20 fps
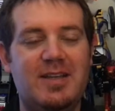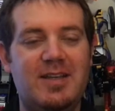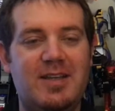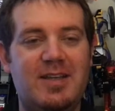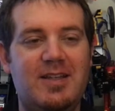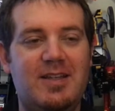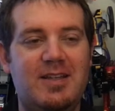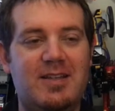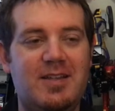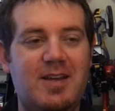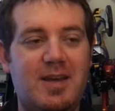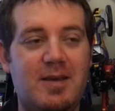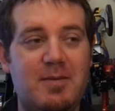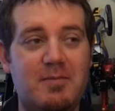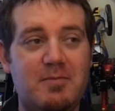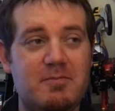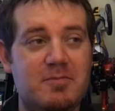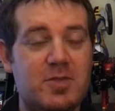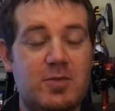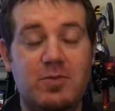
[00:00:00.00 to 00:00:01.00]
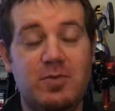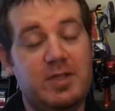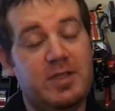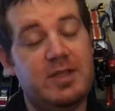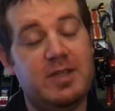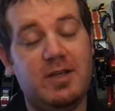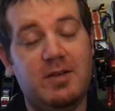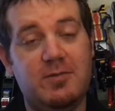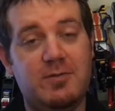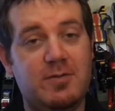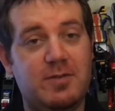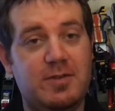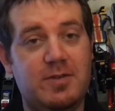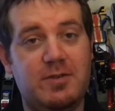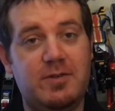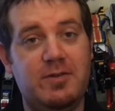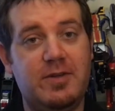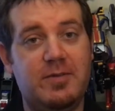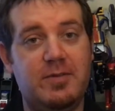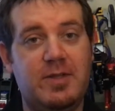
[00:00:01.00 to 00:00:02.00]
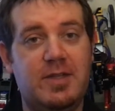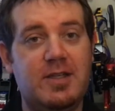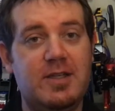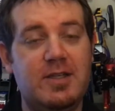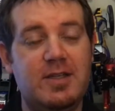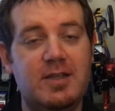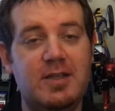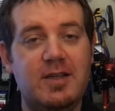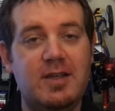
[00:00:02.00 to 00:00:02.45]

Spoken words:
and I'm totally down for another Grimlock.